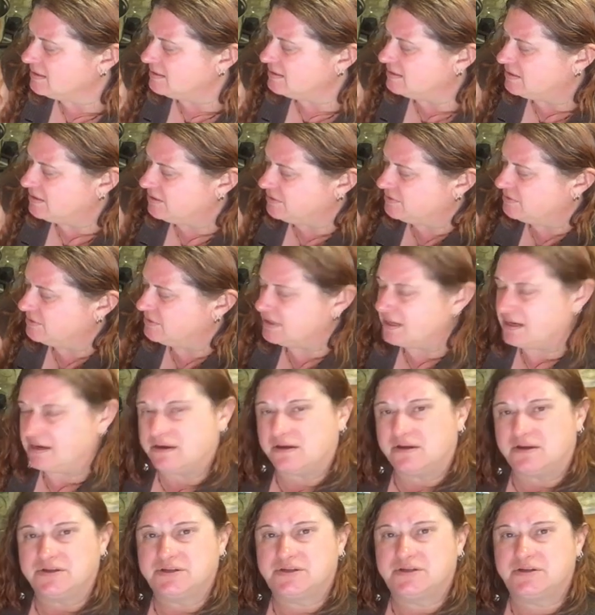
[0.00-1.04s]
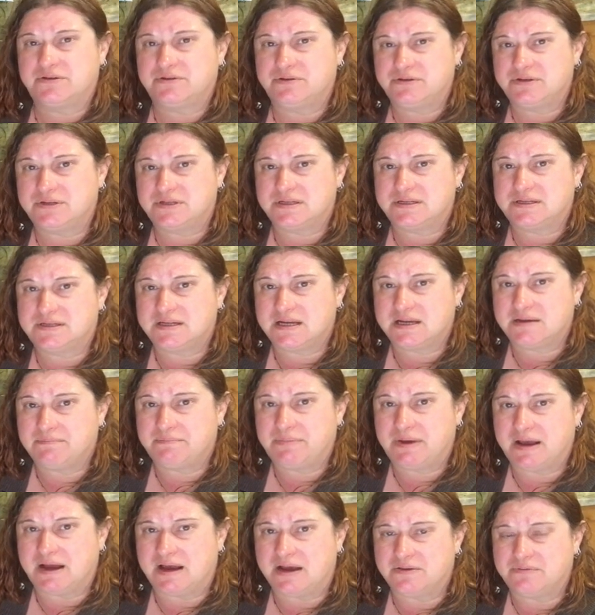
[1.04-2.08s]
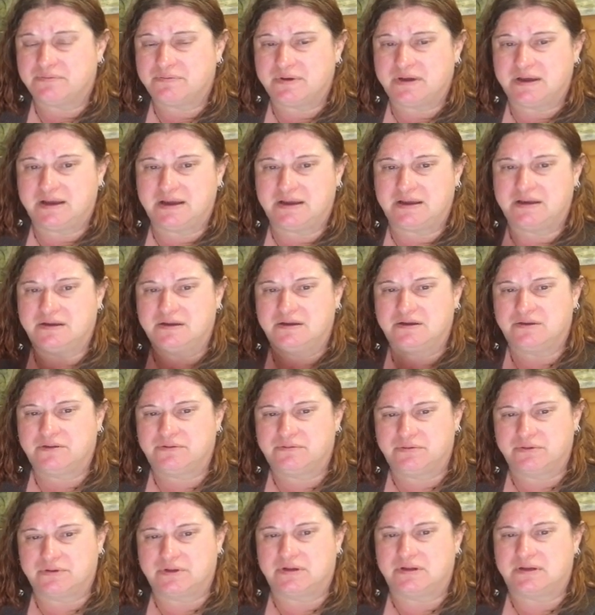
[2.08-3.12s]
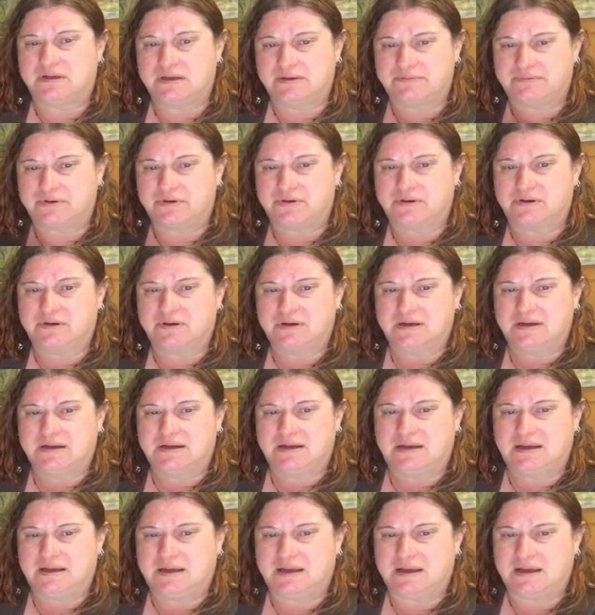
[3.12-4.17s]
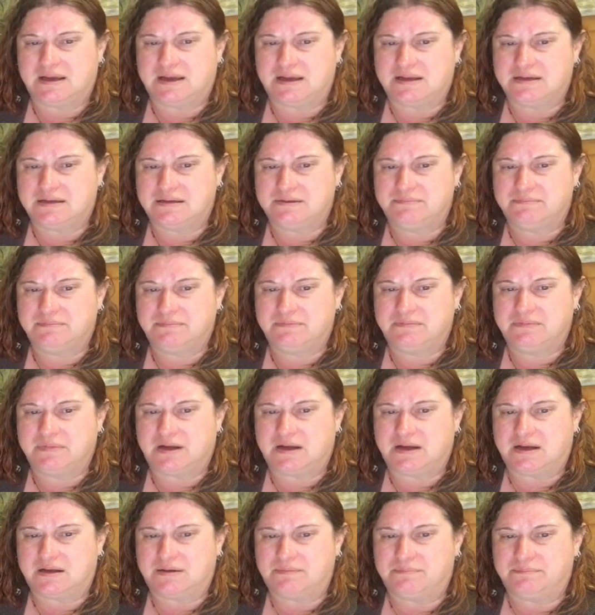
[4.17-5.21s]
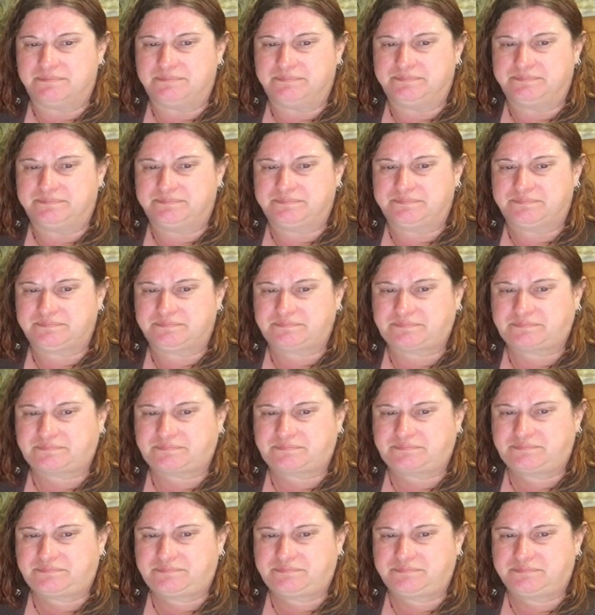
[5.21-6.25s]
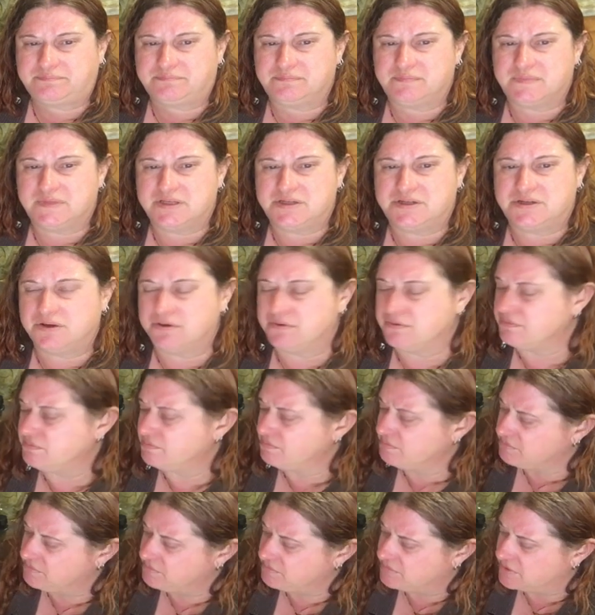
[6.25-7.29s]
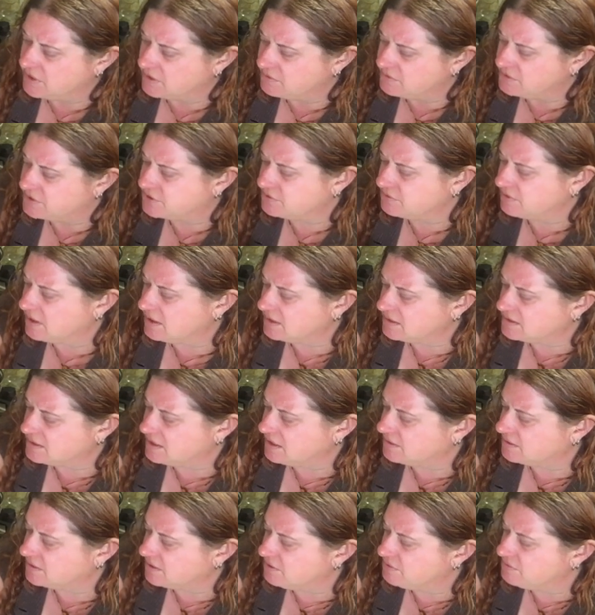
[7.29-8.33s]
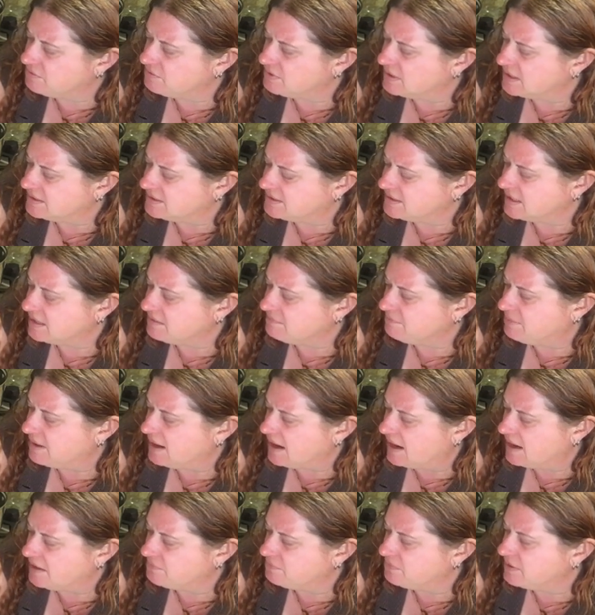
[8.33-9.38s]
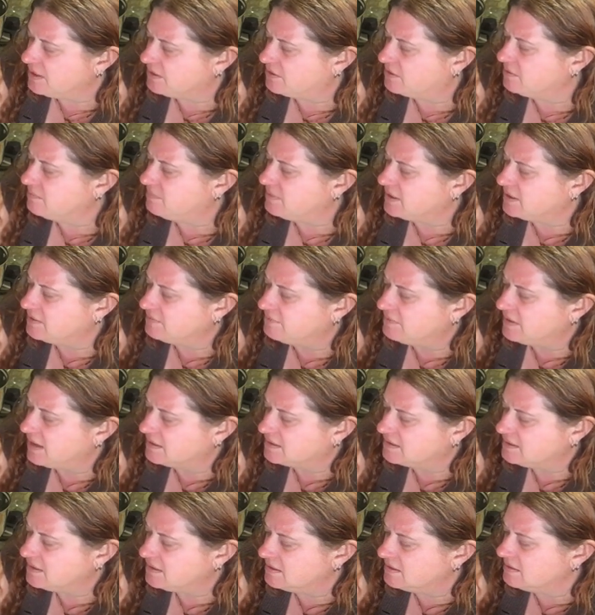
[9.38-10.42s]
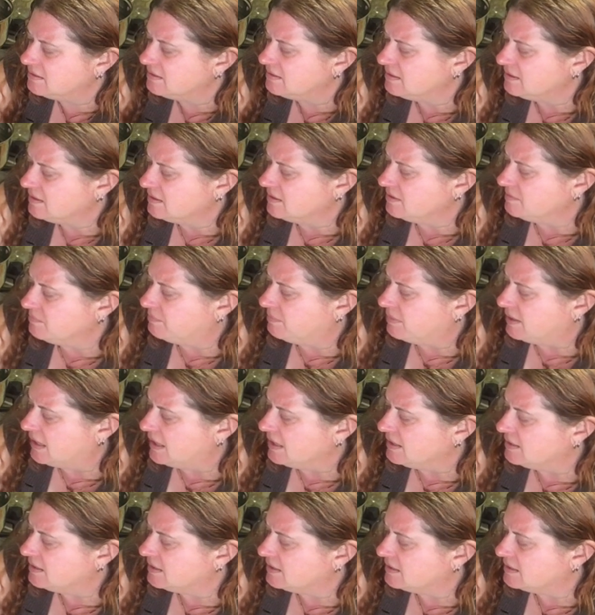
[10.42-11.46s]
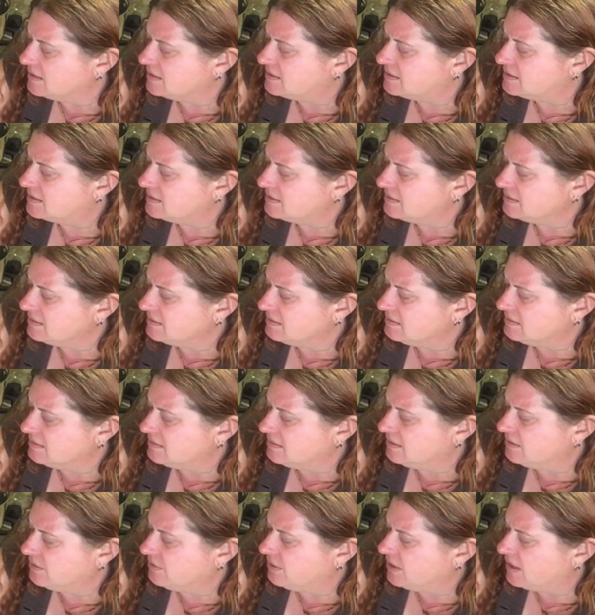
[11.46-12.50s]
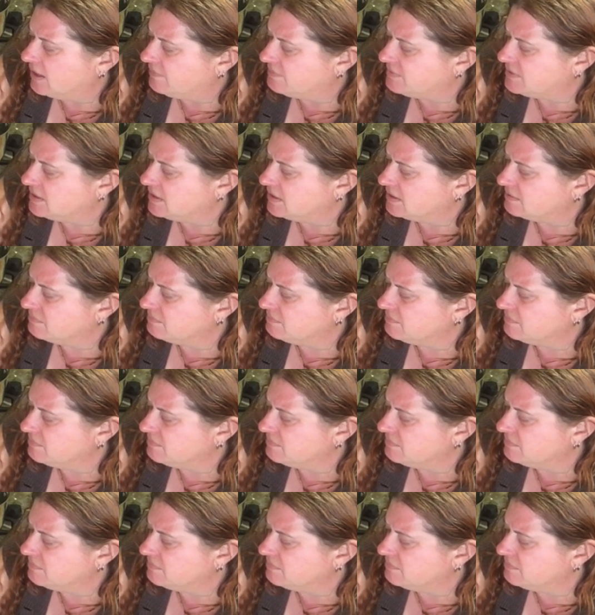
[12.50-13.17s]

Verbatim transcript: You, that also use the same pathway through the liver, and um, so those drugs that go through that same pathway could be affected by this. You'd have to